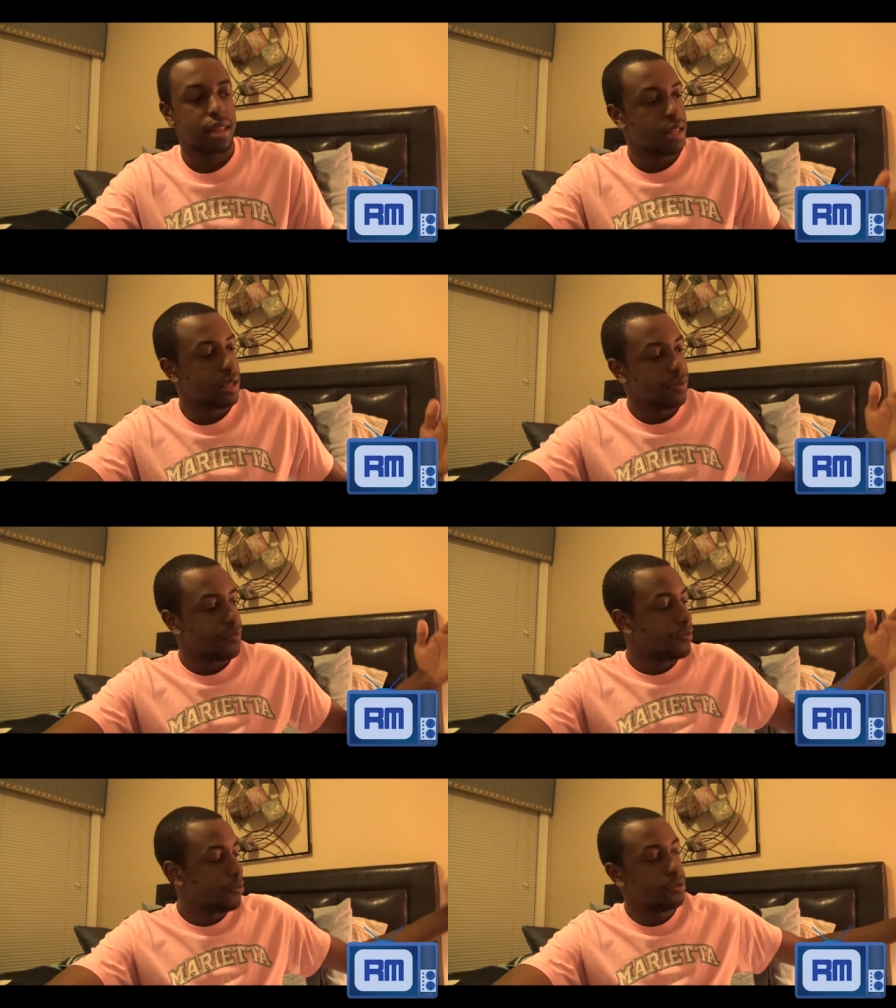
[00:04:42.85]
The
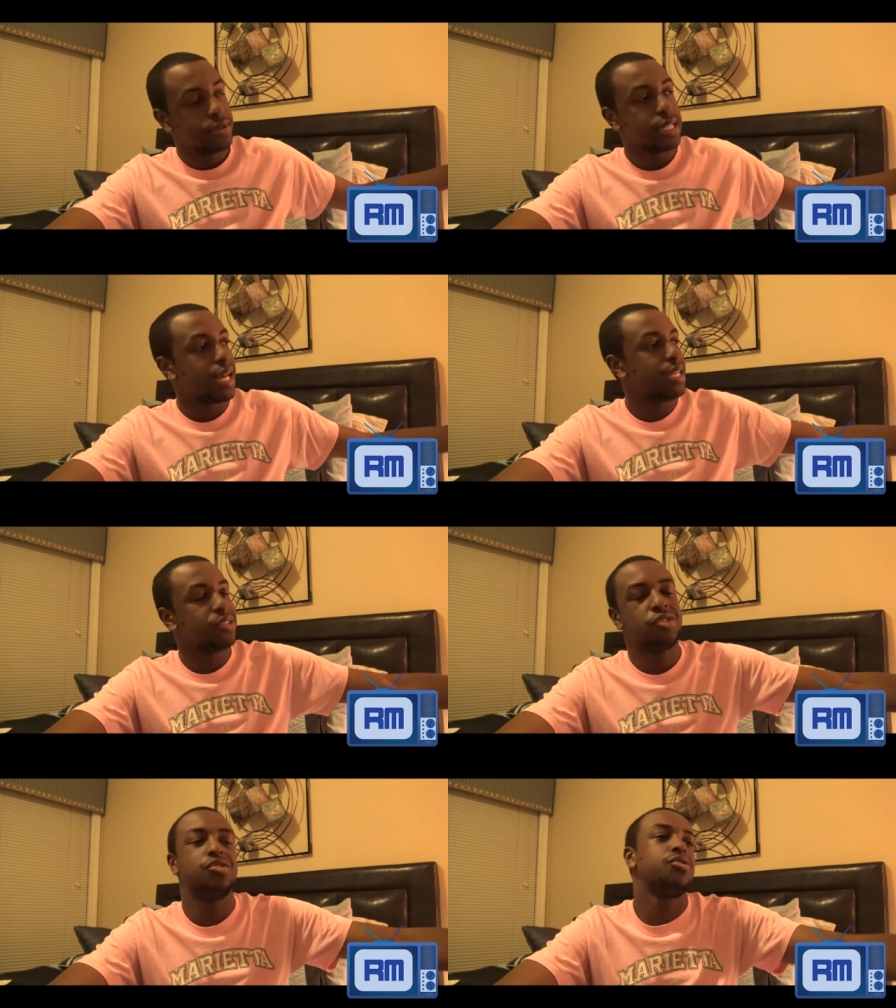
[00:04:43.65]
full
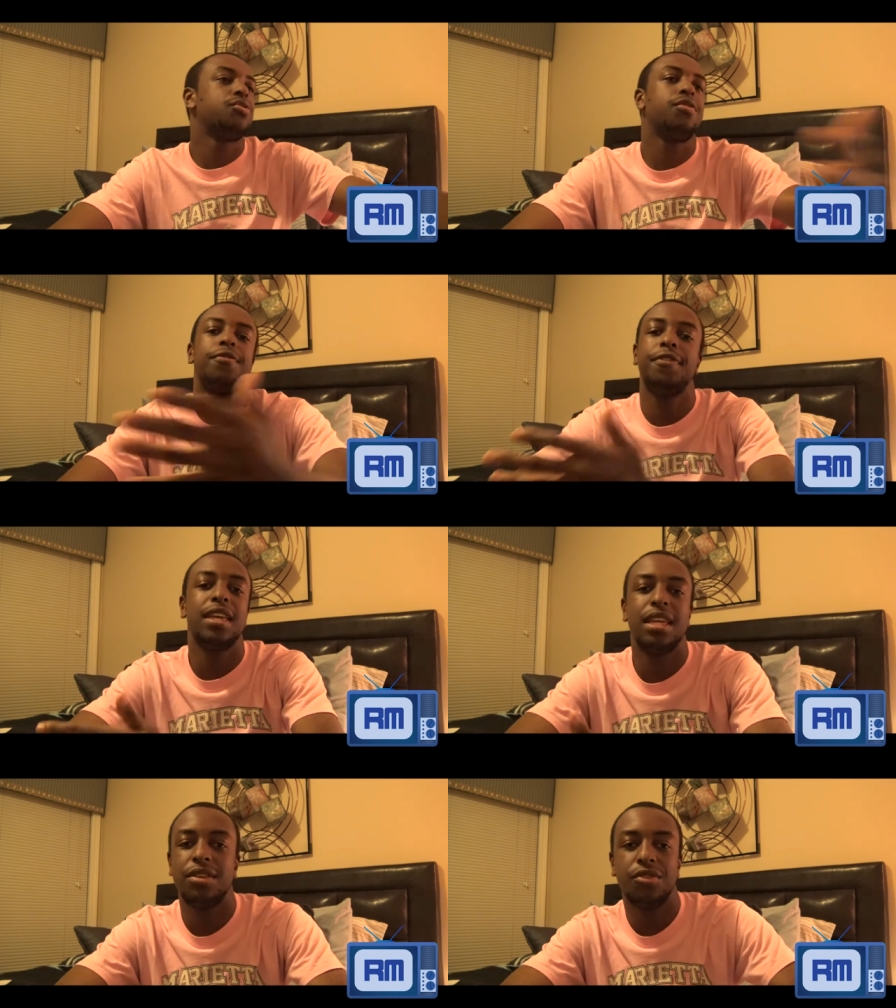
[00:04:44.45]
92
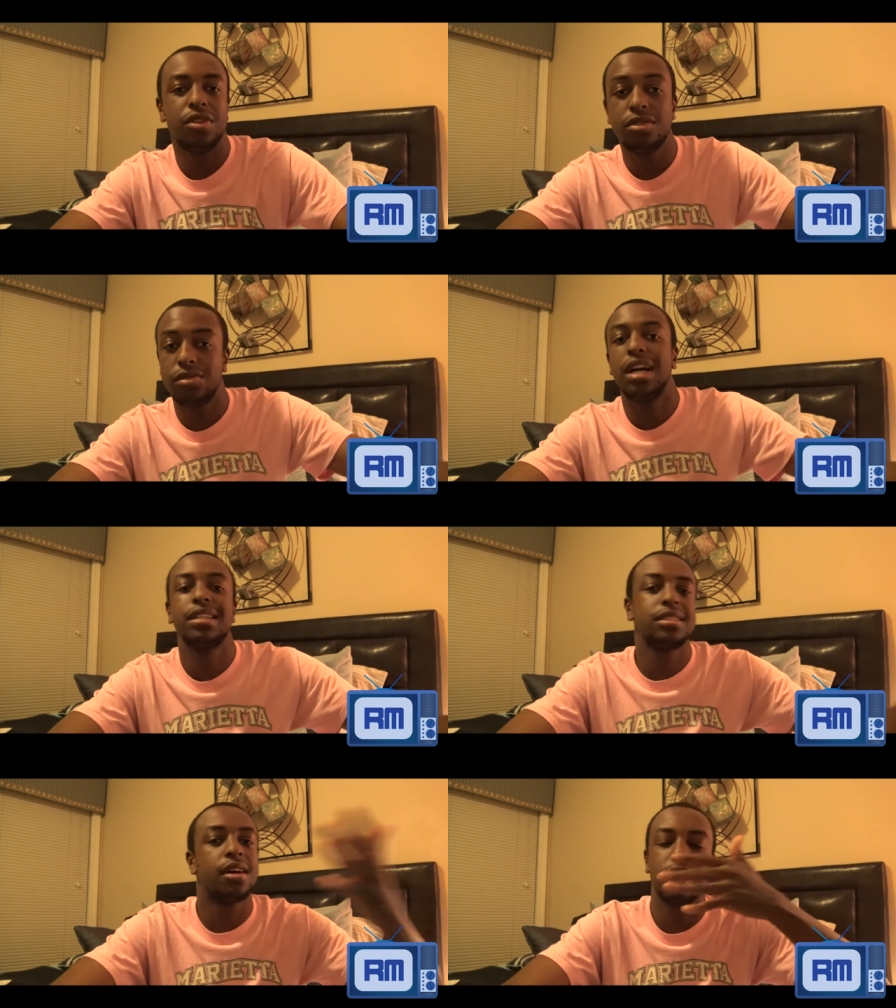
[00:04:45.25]
feet,
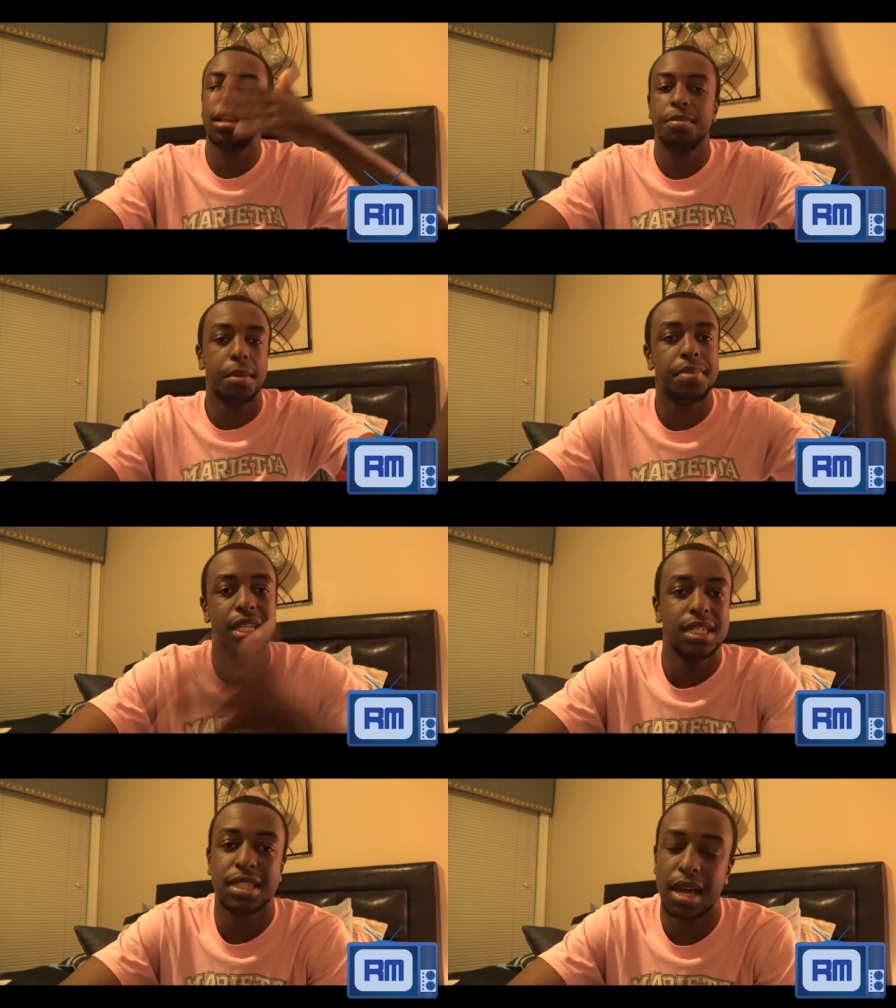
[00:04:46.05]
y'all saw the clip a
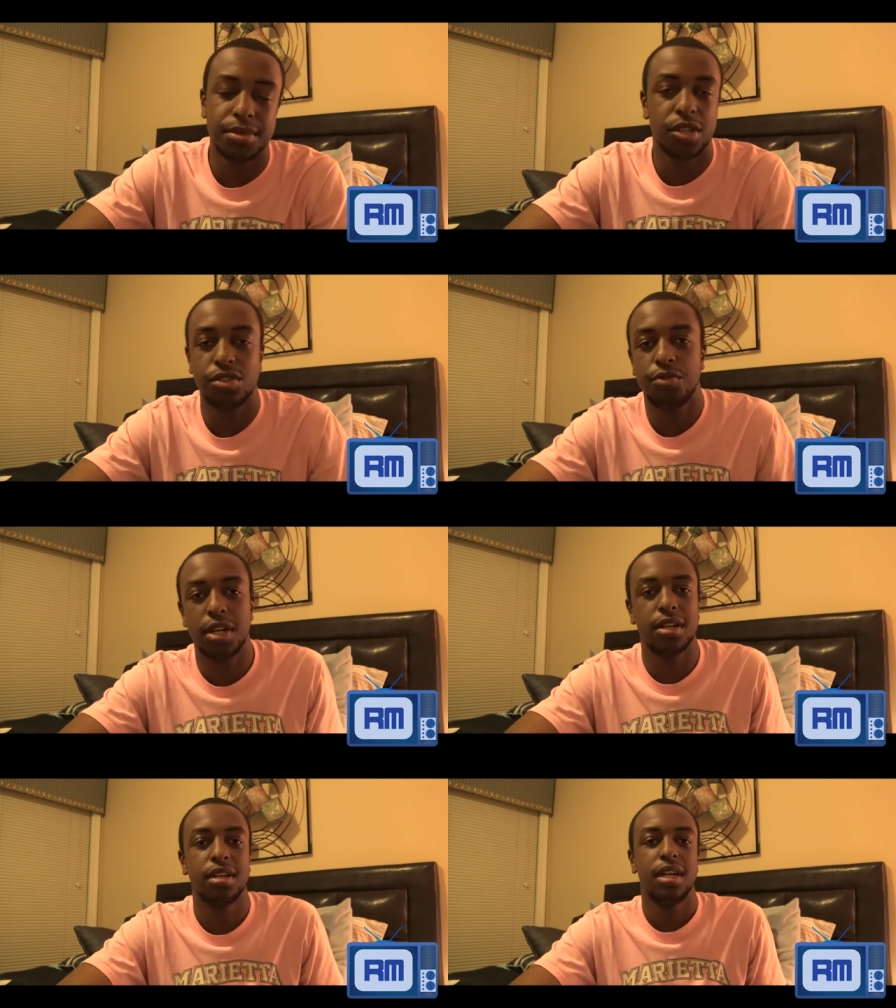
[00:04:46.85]
billion times on
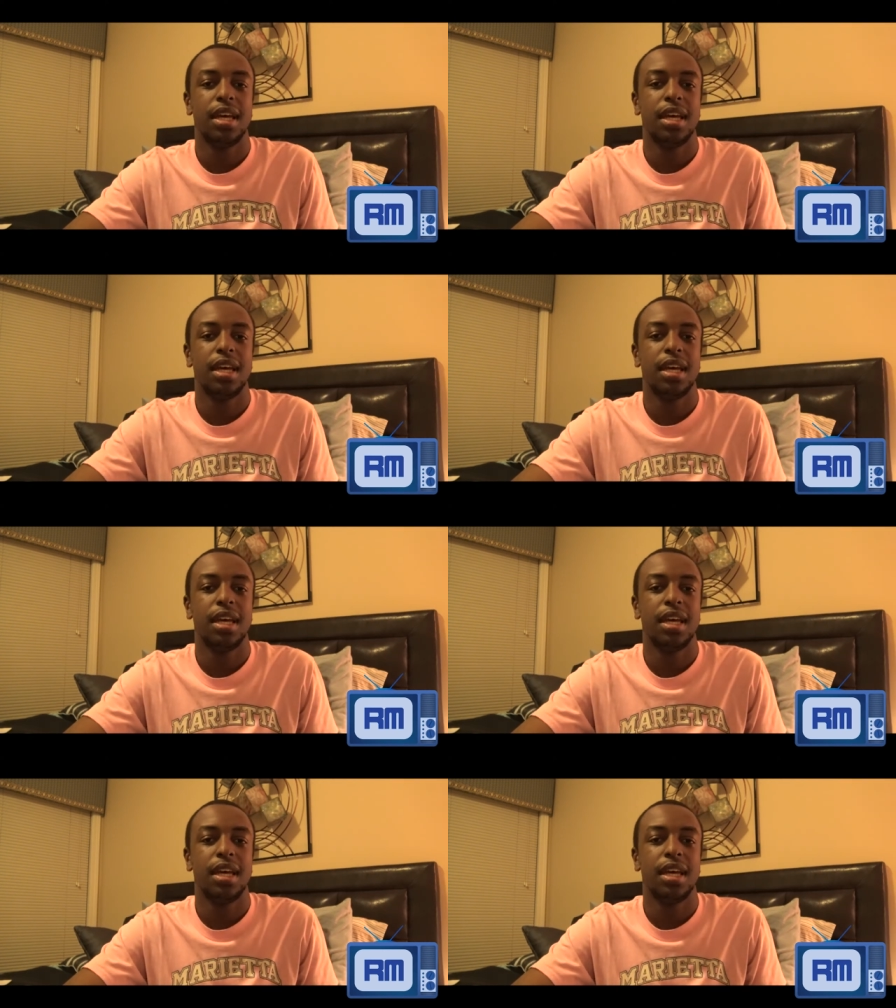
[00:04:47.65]
Twitter.